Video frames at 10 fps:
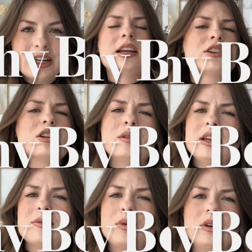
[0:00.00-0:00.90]
And I actually
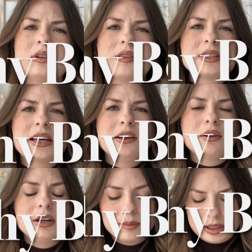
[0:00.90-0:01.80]
only have one in this
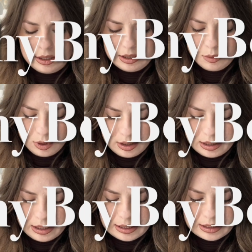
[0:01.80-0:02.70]
category. Well, one
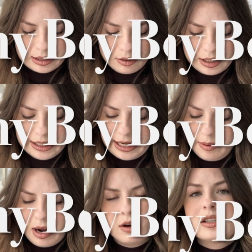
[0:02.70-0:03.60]
that already
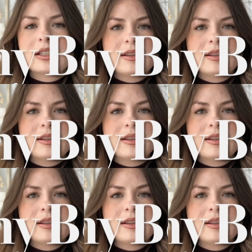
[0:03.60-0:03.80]
came out.